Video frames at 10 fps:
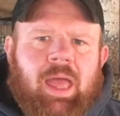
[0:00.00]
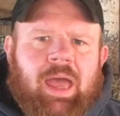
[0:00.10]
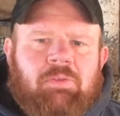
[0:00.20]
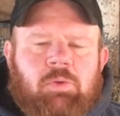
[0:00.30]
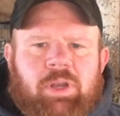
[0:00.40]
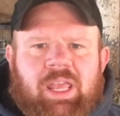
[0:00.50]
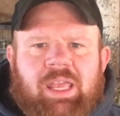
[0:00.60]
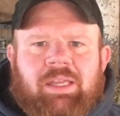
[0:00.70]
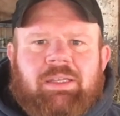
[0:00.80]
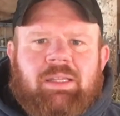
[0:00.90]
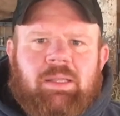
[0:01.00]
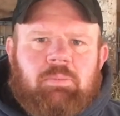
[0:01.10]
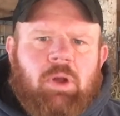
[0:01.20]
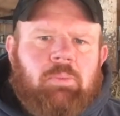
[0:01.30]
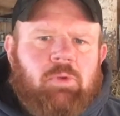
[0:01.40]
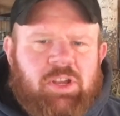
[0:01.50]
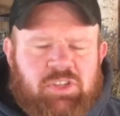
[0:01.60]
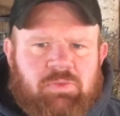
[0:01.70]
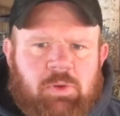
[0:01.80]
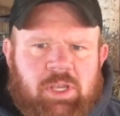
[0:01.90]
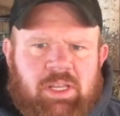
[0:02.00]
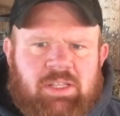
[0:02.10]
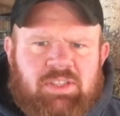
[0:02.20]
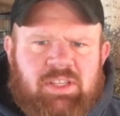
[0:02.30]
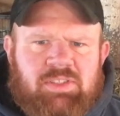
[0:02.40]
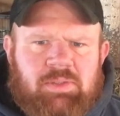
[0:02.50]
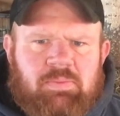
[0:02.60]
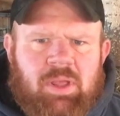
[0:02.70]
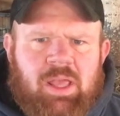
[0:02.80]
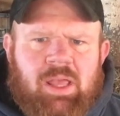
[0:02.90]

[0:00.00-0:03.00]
have on hand in preparation for kidding season,